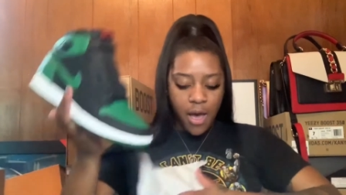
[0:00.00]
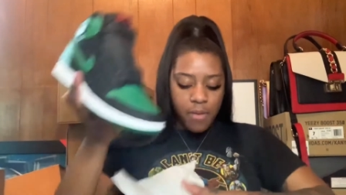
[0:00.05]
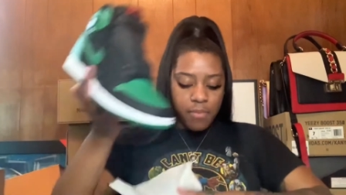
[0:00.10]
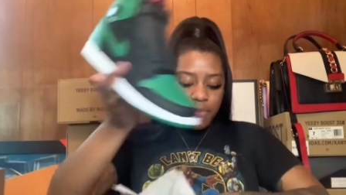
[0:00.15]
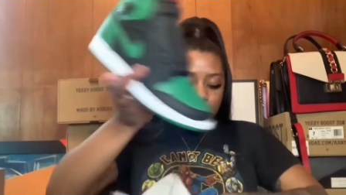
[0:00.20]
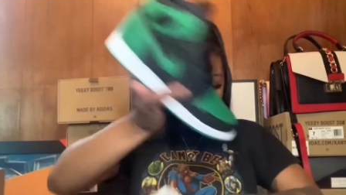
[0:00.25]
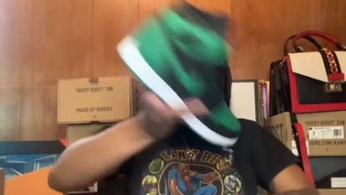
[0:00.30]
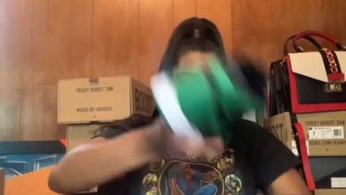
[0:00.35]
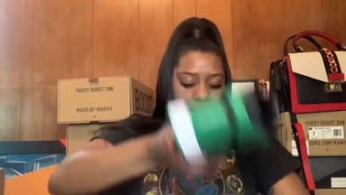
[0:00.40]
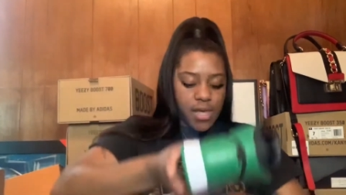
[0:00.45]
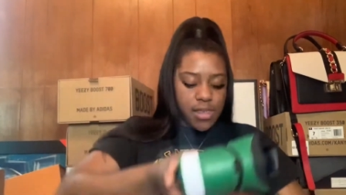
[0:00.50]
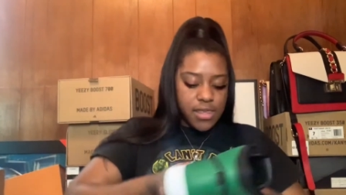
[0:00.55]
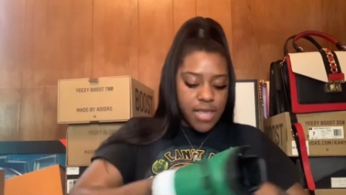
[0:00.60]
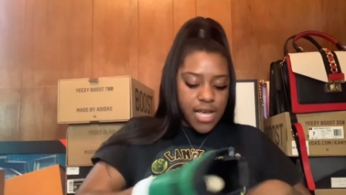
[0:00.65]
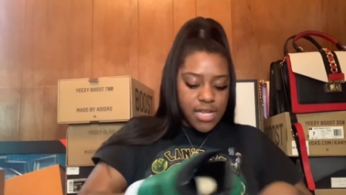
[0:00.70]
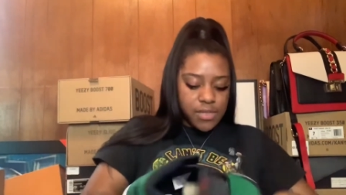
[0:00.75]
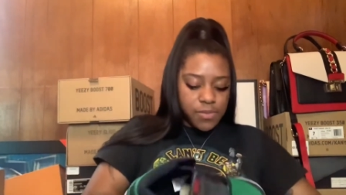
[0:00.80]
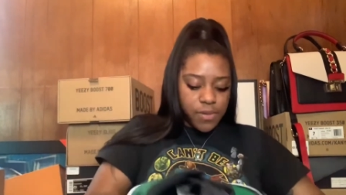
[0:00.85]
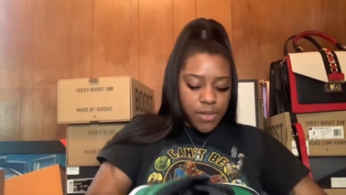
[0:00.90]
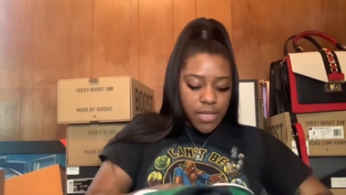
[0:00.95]
but
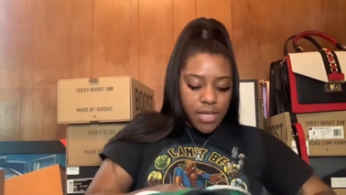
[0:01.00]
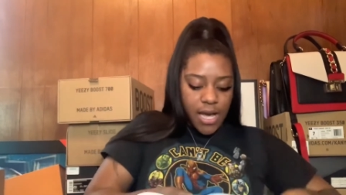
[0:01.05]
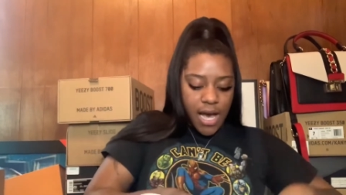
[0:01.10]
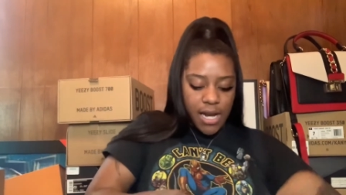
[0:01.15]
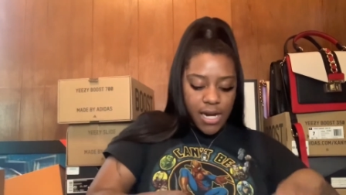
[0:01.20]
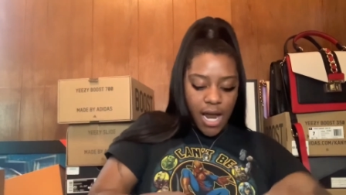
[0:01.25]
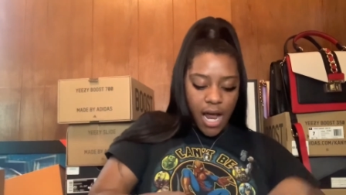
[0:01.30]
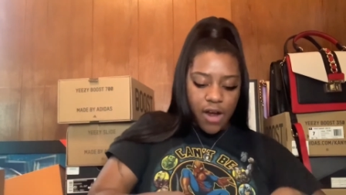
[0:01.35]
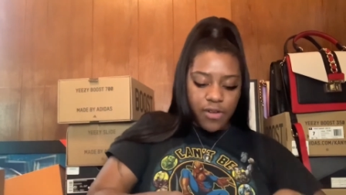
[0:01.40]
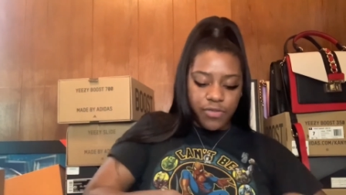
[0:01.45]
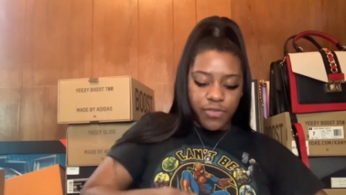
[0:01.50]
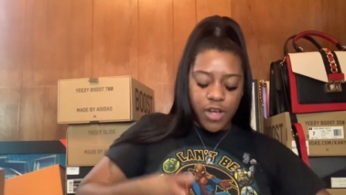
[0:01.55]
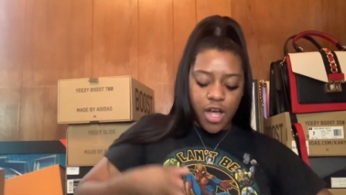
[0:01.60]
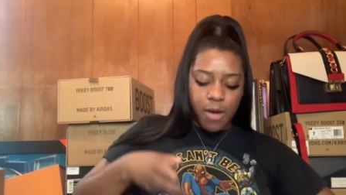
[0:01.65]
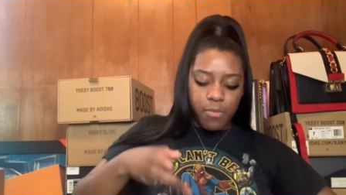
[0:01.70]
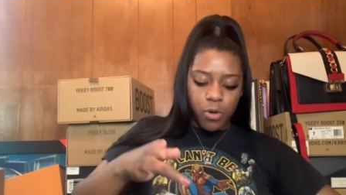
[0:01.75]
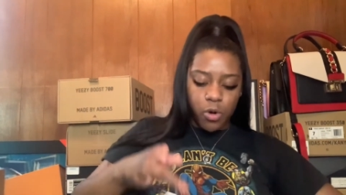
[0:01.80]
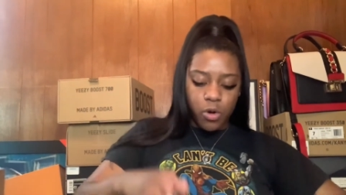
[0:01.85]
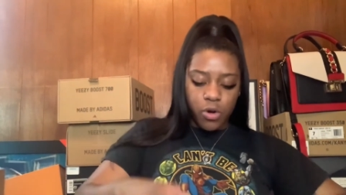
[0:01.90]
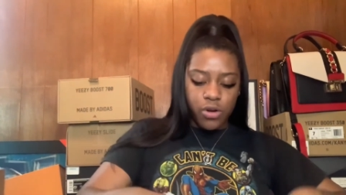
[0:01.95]
that's really kind of outfit
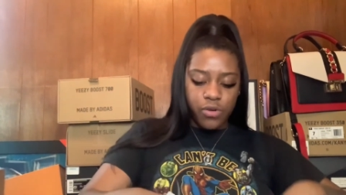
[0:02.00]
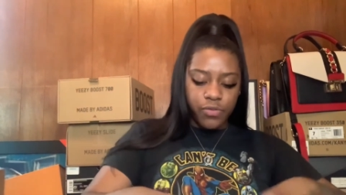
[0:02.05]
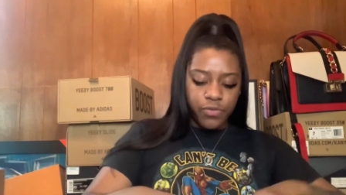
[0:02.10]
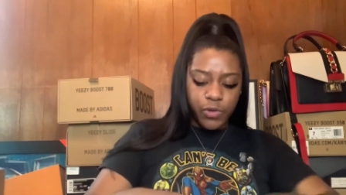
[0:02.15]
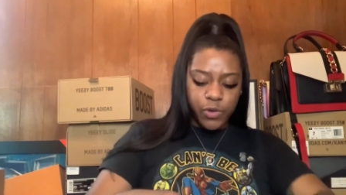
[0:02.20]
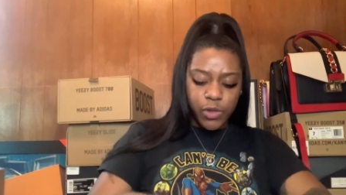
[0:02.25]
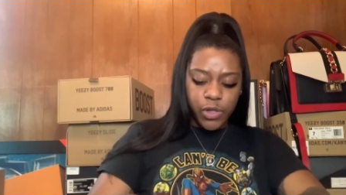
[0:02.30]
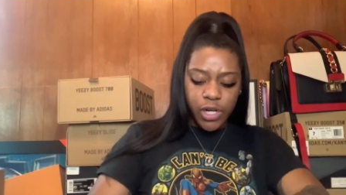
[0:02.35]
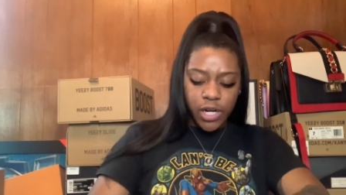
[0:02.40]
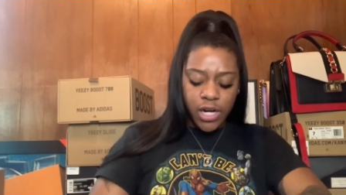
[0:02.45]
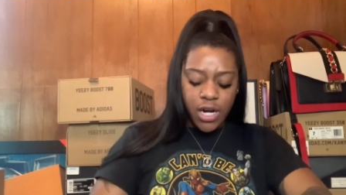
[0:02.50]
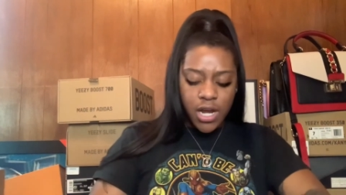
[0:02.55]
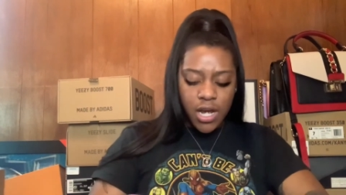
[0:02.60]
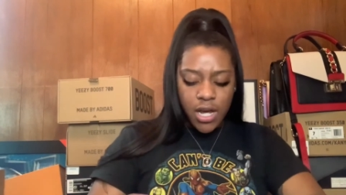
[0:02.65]
I'm going for.